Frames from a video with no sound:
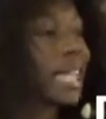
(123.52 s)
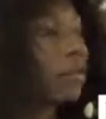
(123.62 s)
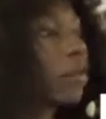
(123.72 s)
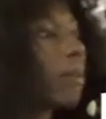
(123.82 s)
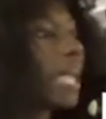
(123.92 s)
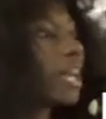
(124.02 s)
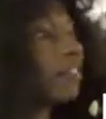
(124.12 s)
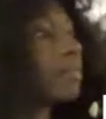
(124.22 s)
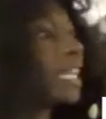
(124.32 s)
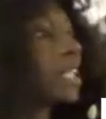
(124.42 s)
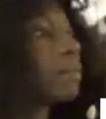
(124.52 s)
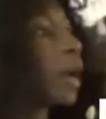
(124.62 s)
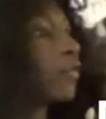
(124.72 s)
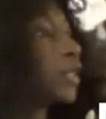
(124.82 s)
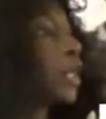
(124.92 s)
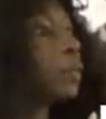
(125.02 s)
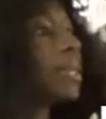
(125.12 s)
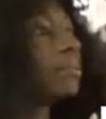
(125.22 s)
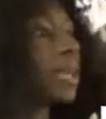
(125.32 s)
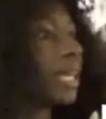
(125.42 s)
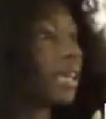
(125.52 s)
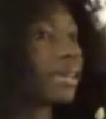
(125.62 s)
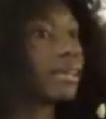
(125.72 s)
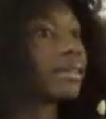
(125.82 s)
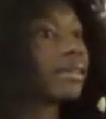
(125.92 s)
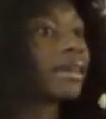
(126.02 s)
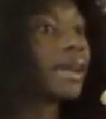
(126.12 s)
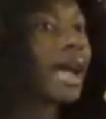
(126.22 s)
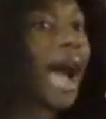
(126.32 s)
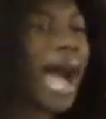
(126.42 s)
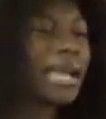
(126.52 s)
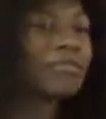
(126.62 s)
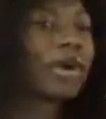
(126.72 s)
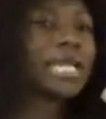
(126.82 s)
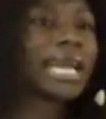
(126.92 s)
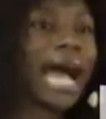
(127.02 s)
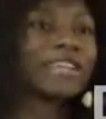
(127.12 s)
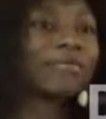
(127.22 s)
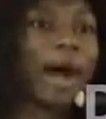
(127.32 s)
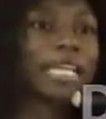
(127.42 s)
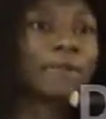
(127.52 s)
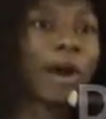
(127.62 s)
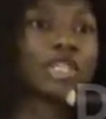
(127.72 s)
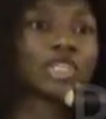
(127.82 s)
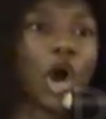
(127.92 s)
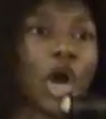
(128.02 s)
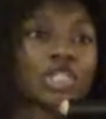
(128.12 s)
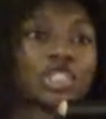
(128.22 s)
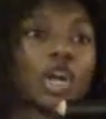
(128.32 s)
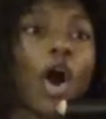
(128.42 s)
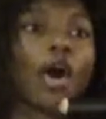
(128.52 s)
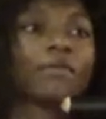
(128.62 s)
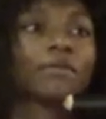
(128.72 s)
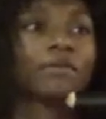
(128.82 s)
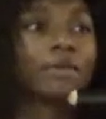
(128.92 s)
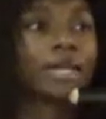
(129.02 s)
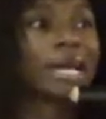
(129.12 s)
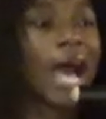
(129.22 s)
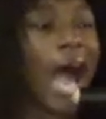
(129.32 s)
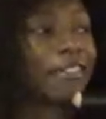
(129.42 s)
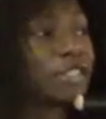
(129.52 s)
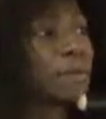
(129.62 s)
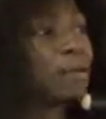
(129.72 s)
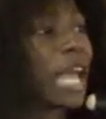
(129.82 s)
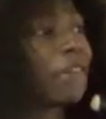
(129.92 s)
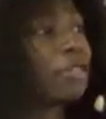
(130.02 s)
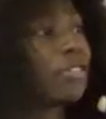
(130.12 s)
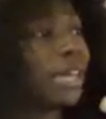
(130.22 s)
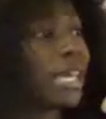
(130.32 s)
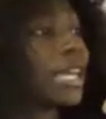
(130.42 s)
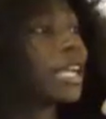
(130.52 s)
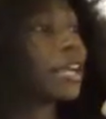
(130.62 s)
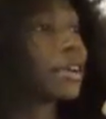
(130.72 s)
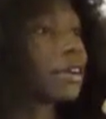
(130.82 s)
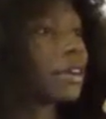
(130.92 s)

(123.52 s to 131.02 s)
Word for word: they will make of me the perfect human being. I am running out of body parts to auction off. I spilled everything here.